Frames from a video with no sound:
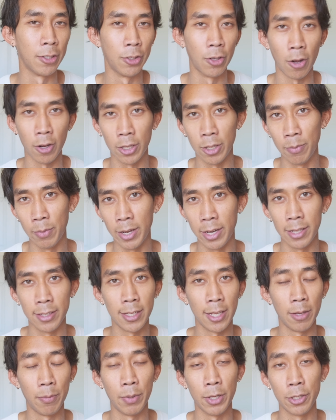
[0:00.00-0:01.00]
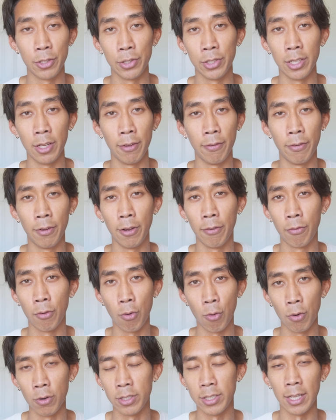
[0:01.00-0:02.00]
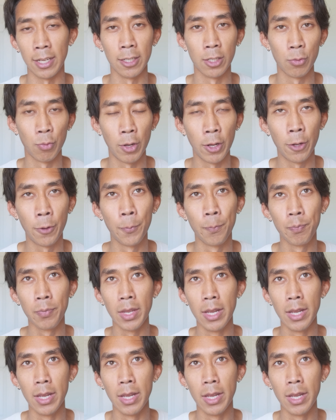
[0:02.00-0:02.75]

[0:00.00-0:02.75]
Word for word: document and take pictures of course, as well.